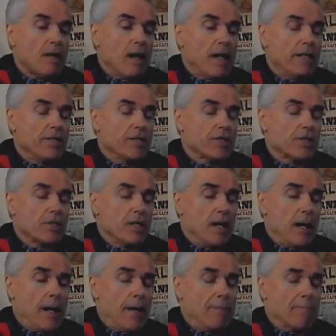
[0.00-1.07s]
I just
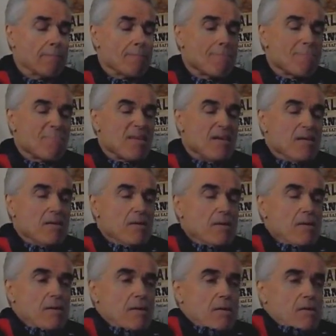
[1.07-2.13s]
uh,
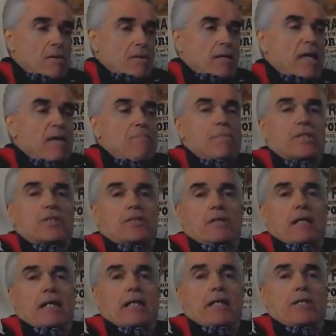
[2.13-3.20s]
keep
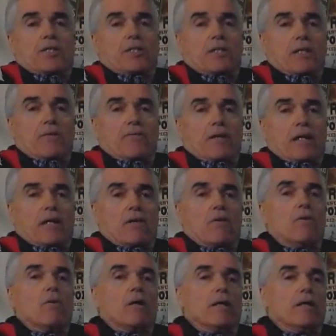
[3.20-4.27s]
miscellaneous stuff like
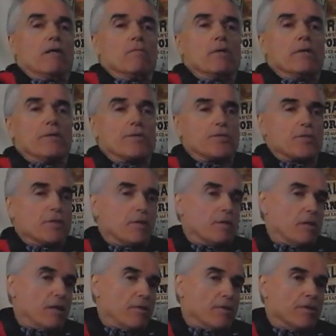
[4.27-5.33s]
old helmets, uh,
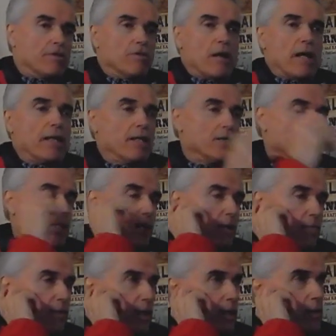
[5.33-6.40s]
other triking
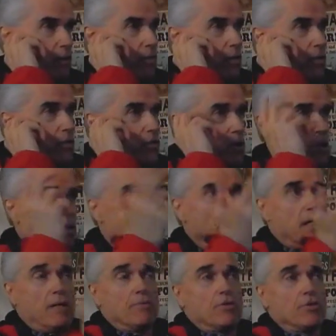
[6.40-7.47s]
stuff that I don't use all the
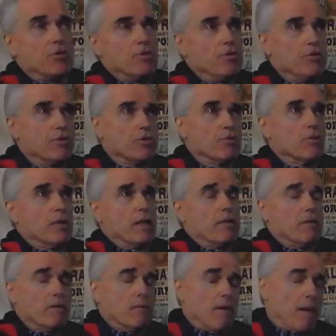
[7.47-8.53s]
time, shoes or
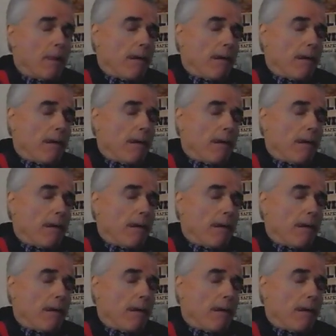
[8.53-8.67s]
whatever.